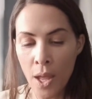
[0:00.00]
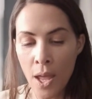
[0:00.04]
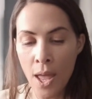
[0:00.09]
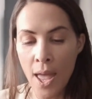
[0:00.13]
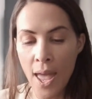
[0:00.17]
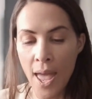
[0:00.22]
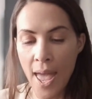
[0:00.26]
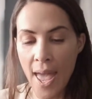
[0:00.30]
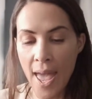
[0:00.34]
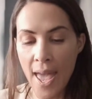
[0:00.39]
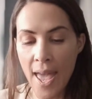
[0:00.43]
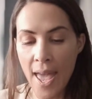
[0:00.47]

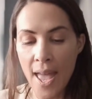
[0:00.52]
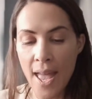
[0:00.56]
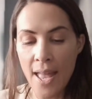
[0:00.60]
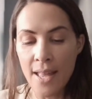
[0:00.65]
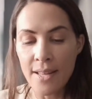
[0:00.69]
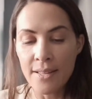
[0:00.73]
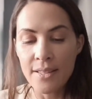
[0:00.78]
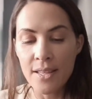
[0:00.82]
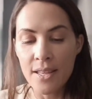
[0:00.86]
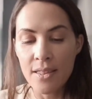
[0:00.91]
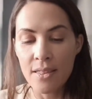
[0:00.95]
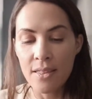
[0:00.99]

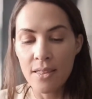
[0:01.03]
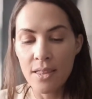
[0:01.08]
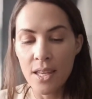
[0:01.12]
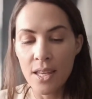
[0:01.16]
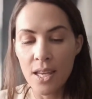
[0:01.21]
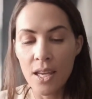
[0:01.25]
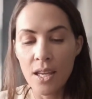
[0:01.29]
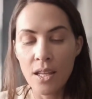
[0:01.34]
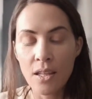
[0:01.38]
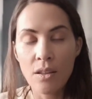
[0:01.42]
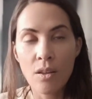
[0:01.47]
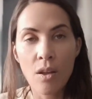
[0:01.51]
And
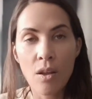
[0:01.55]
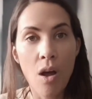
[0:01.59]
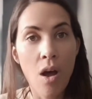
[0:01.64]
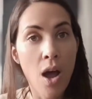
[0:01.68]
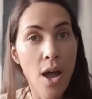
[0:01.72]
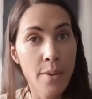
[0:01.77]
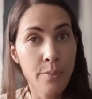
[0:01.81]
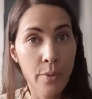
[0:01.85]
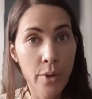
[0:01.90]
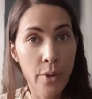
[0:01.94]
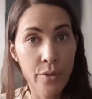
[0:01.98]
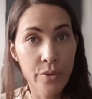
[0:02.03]
then
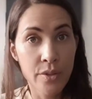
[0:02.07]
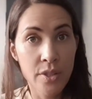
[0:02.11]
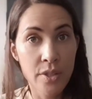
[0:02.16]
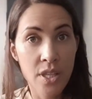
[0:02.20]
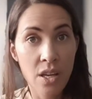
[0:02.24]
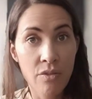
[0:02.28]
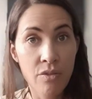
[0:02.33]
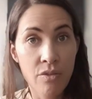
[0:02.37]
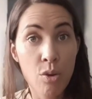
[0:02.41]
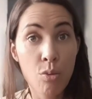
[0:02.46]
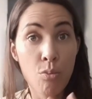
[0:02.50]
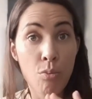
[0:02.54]
I'm going to
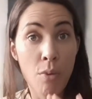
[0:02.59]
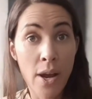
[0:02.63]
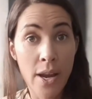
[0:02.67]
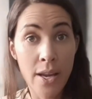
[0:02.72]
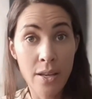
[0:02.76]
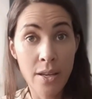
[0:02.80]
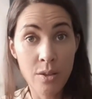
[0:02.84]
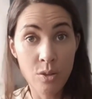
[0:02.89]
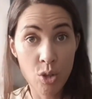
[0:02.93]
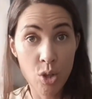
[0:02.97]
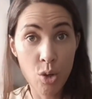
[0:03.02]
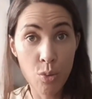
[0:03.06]
give you my
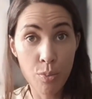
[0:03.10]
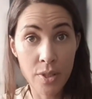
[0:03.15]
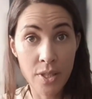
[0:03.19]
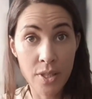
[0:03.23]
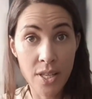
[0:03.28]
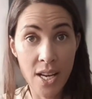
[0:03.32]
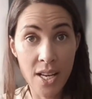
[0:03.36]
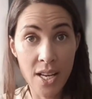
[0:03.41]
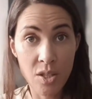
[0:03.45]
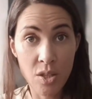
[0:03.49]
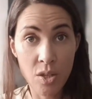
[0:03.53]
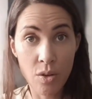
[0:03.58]

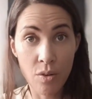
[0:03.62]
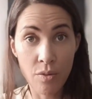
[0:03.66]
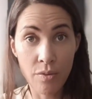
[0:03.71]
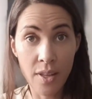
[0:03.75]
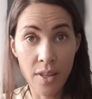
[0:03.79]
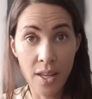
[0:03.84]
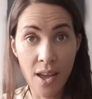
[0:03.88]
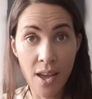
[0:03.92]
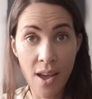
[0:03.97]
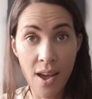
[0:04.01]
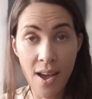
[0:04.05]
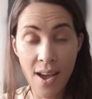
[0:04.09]
interpretation of the
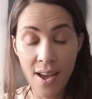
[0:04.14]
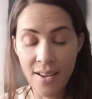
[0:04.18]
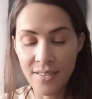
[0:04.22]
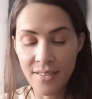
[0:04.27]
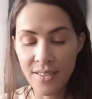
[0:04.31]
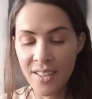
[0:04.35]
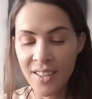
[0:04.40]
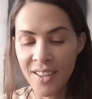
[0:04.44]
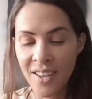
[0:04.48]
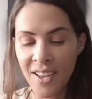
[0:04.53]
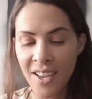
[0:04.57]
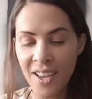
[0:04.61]
card.
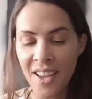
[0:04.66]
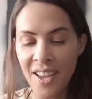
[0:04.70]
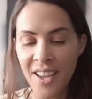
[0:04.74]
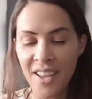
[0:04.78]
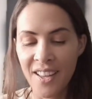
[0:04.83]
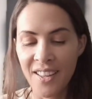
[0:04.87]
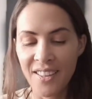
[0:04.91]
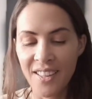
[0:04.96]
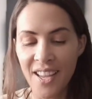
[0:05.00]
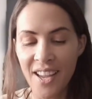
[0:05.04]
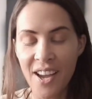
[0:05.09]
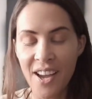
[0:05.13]

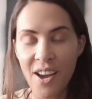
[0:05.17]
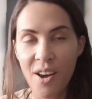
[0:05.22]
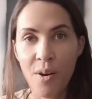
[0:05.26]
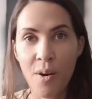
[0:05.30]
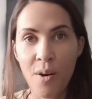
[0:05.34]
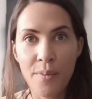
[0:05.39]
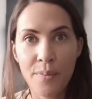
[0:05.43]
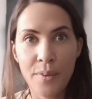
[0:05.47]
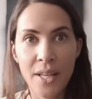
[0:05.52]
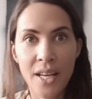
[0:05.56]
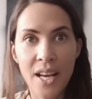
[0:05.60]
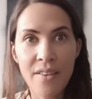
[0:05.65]
Now
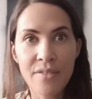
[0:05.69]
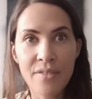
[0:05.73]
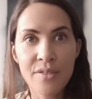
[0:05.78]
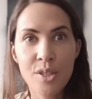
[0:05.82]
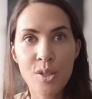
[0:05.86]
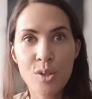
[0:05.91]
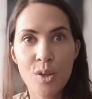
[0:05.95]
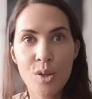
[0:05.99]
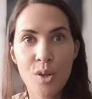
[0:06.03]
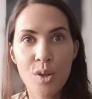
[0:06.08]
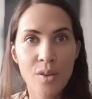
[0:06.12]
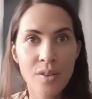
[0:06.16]
I'm going to have to
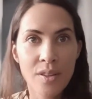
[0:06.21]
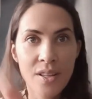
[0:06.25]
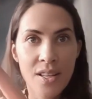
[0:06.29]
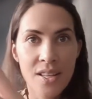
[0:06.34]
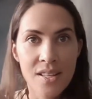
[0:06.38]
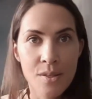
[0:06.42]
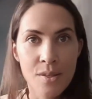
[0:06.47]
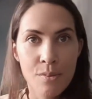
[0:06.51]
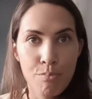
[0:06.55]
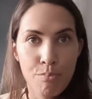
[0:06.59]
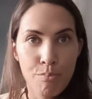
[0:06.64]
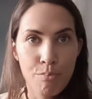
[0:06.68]
turn
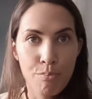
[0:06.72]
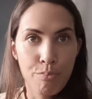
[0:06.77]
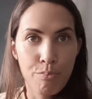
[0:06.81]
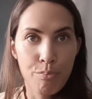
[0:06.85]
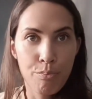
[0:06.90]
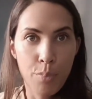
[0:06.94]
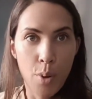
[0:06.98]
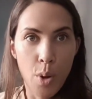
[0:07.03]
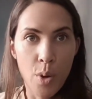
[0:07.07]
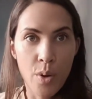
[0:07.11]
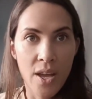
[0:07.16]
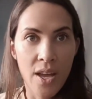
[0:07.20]
this
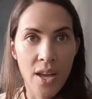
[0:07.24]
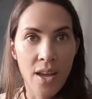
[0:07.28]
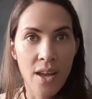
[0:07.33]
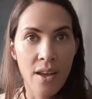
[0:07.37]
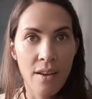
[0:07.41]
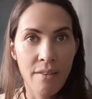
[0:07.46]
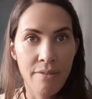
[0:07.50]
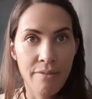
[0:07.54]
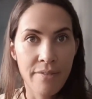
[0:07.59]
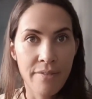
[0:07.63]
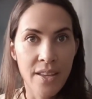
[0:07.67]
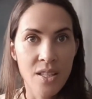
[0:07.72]
bokeh
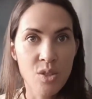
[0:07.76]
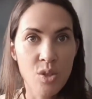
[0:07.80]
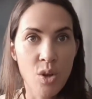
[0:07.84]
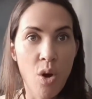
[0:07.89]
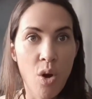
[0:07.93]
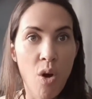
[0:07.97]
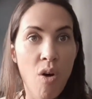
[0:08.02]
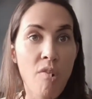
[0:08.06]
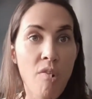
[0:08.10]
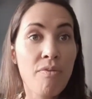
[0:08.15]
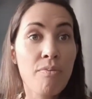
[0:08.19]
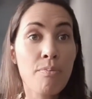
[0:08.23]
effect
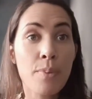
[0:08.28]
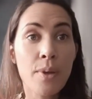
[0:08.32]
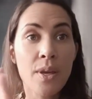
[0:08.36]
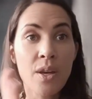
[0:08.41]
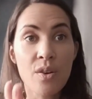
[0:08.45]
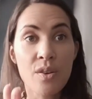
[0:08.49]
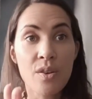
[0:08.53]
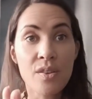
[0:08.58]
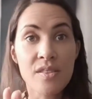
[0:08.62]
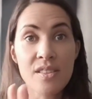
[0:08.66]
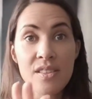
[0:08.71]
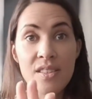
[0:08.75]
off
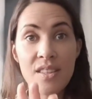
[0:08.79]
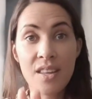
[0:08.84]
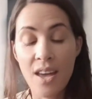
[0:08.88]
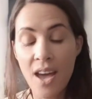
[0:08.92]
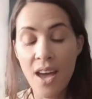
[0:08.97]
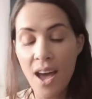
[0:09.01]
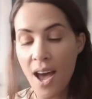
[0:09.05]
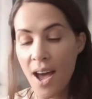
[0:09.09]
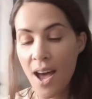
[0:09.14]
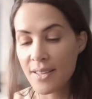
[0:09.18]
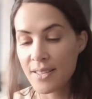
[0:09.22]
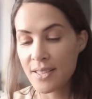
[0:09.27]
because the
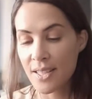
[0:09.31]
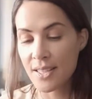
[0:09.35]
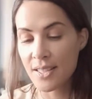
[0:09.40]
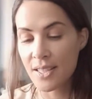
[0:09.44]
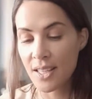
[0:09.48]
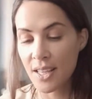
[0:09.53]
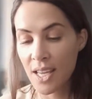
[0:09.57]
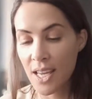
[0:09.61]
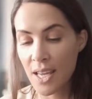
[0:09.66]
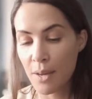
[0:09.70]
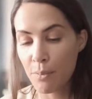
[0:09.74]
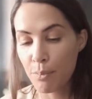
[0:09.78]
card
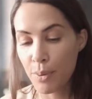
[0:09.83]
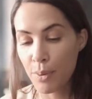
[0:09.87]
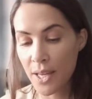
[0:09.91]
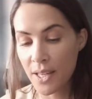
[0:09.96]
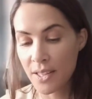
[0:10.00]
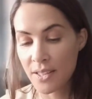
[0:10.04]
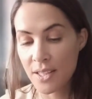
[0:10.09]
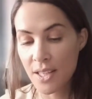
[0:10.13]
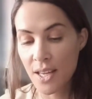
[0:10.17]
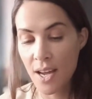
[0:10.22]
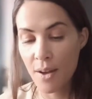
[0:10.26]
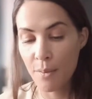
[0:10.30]
doesn't get
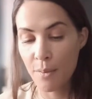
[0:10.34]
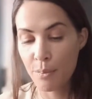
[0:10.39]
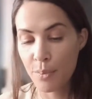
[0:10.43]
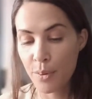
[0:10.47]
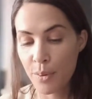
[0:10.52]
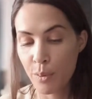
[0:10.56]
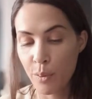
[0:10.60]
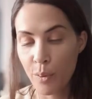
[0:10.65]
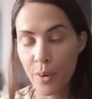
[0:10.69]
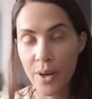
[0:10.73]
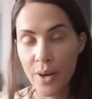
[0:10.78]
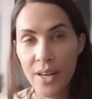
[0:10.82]
picked up
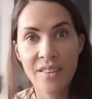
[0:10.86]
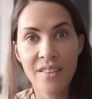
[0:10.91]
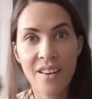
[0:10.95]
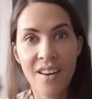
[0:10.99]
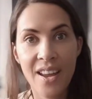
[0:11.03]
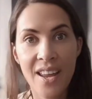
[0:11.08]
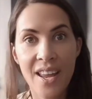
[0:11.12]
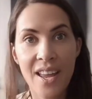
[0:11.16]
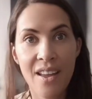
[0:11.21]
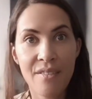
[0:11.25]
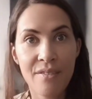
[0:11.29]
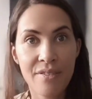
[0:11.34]
when I
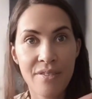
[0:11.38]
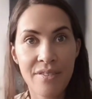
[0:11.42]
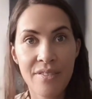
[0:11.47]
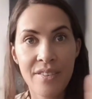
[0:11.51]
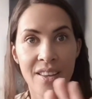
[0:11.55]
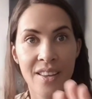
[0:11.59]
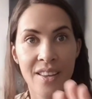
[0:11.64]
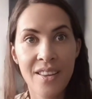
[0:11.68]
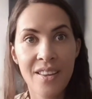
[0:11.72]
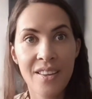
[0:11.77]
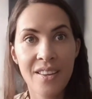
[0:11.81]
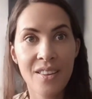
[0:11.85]
have
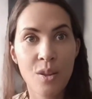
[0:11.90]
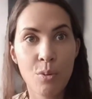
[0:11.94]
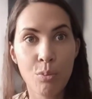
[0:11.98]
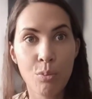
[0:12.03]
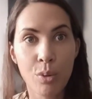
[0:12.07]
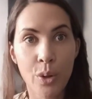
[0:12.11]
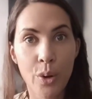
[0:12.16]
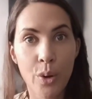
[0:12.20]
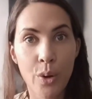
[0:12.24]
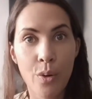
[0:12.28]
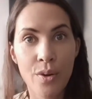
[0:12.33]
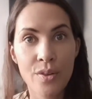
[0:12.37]
the
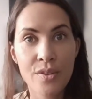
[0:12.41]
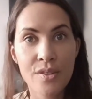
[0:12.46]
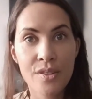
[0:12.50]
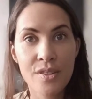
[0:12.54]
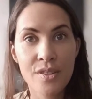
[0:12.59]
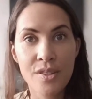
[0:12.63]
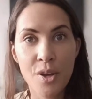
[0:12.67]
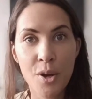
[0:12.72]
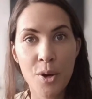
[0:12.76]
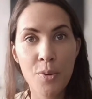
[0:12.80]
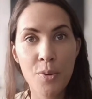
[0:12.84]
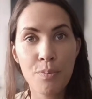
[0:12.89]
blur on.
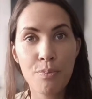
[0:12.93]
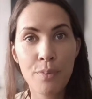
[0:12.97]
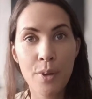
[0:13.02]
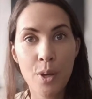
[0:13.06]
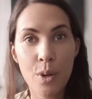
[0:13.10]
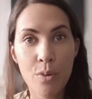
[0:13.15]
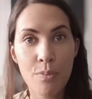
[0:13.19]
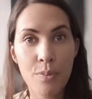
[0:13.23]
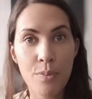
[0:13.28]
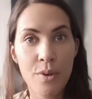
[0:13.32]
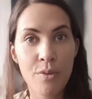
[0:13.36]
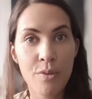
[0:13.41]
So bear
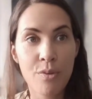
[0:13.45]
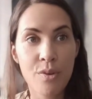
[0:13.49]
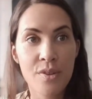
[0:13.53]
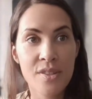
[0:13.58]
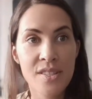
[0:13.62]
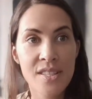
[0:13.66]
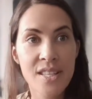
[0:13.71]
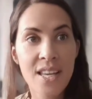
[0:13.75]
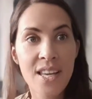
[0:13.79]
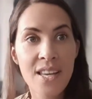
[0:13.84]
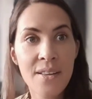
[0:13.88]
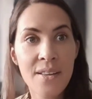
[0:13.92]
with me for a
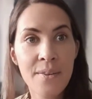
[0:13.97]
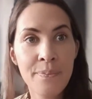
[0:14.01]
second.